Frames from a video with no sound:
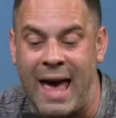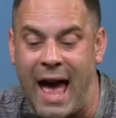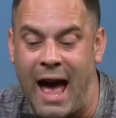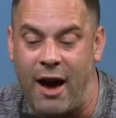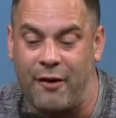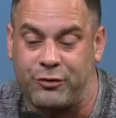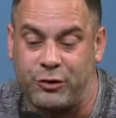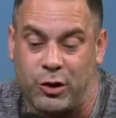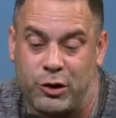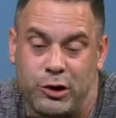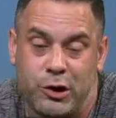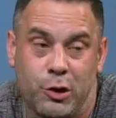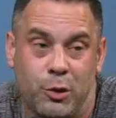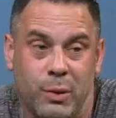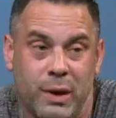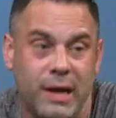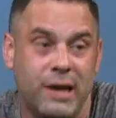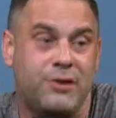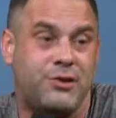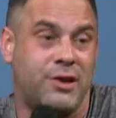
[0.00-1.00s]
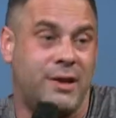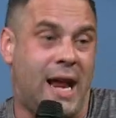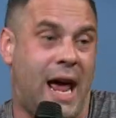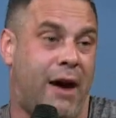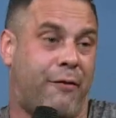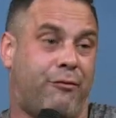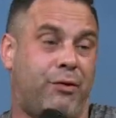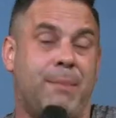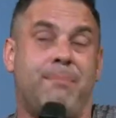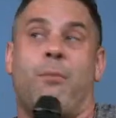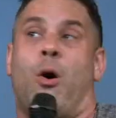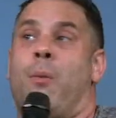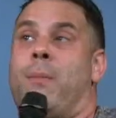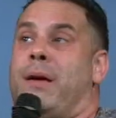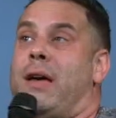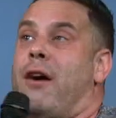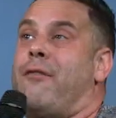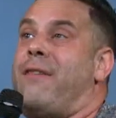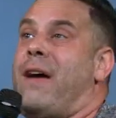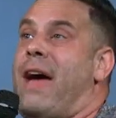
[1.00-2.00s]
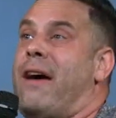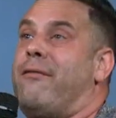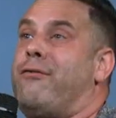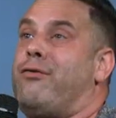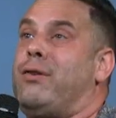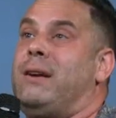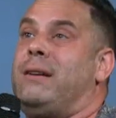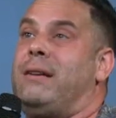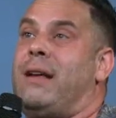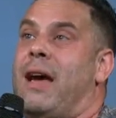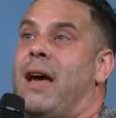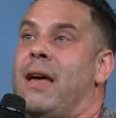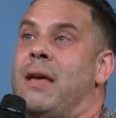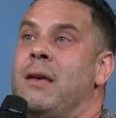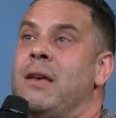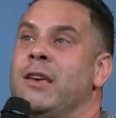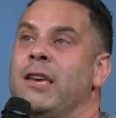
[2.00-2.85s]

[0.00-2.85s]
after you each and every moment of every day.